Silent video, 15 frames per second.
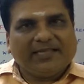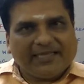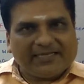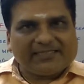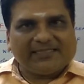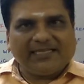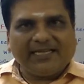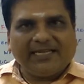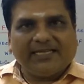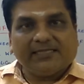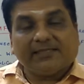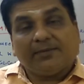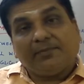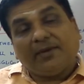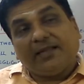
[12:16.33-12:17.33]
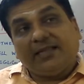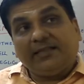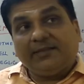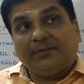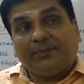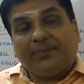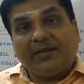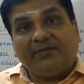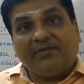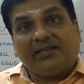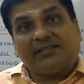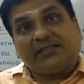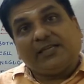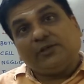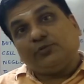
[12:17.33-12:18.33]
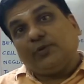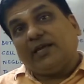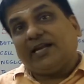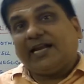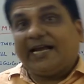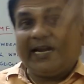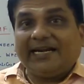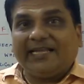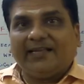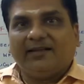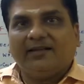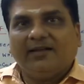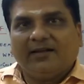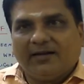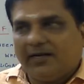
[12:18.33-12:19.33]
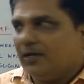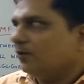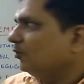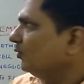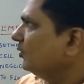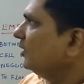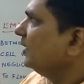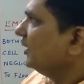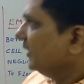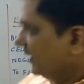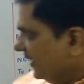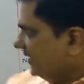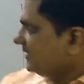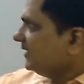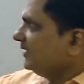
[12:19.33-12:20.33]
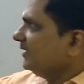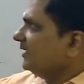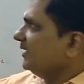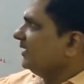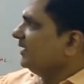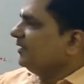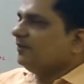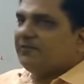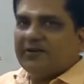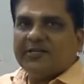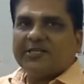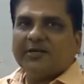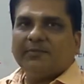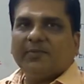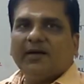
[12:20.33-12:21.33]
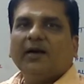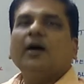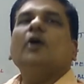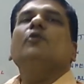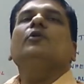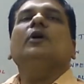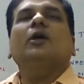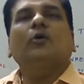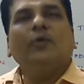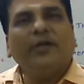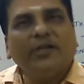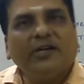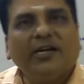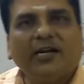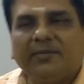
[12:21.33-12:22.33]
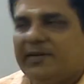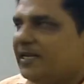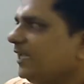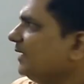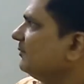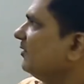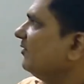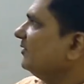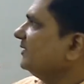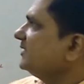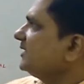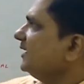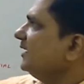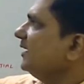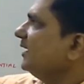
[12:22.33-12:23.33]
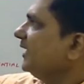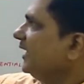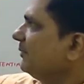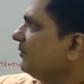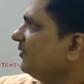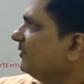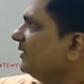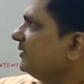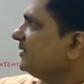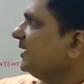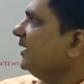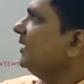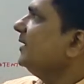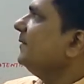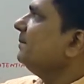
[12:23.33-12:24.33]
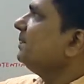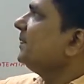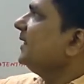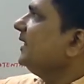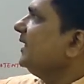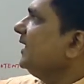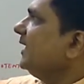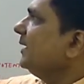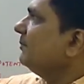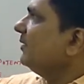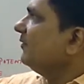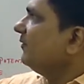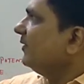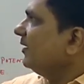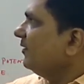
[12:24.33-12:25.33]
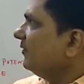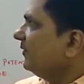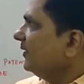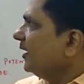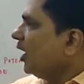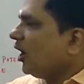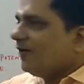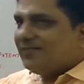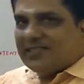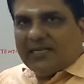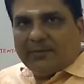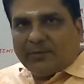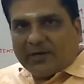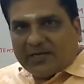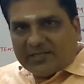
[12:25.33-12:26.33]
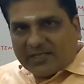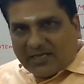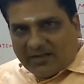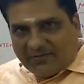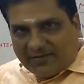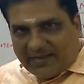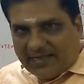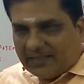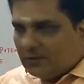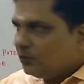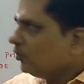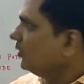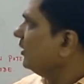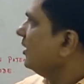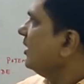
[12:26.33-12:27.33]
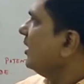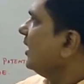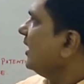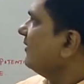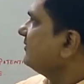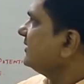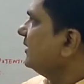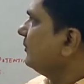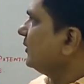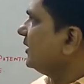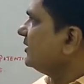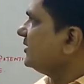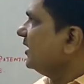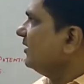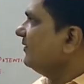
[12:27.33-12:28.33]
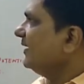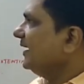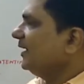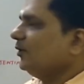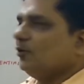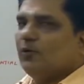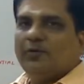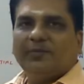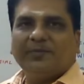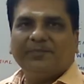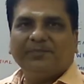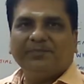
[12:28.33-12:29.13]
It says, in the previous case we are adding. Now, recent version, how you are going to determine EMF of the cell? Now, EMF of the cell, EMF of off-cell potential of cathode, off-cell potential of anode.